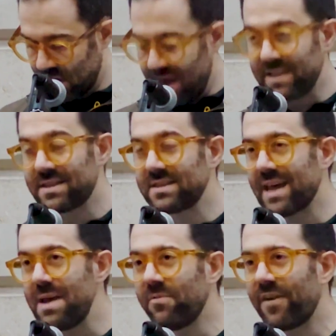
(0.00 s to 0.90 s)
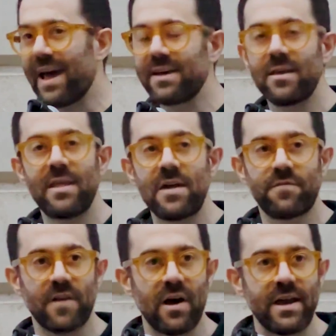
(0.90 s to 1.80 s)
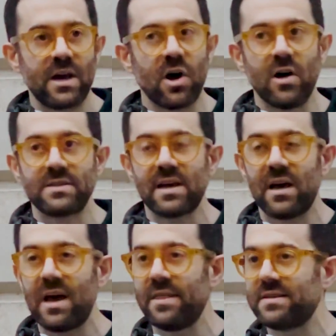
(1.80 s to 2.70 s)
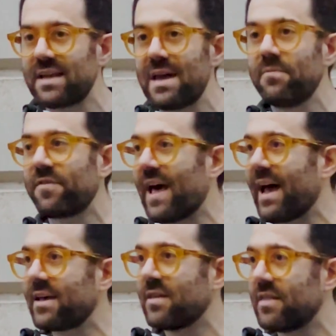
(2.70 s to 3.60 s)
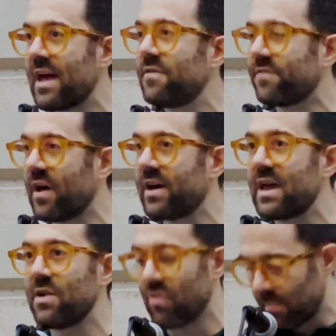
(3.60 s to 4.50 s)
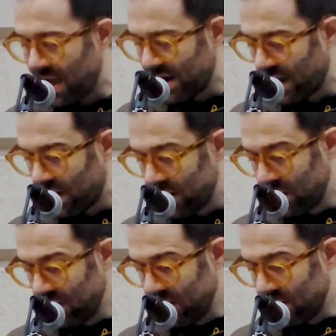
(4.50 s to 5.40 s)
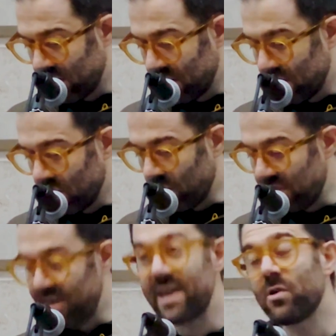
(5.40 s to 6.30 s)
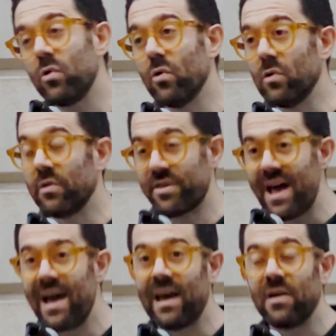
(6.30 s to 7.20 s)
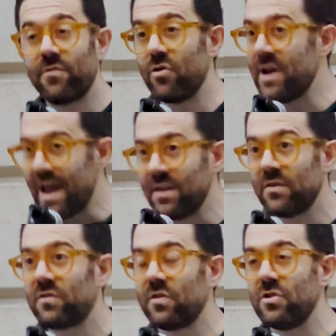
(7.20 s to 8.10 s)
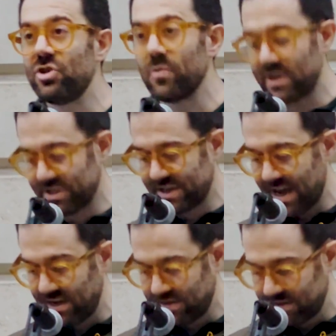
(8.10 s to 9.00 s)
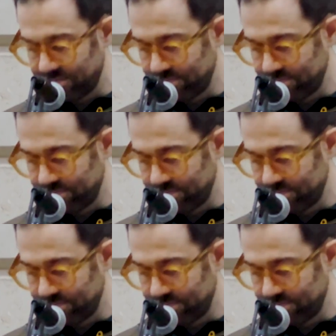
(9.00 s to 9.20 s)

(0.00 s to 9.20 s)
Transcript: It's the same flag that they fly in Gaza and the same flag that they fly in Ramallah when they call there for an end to the Jewish state,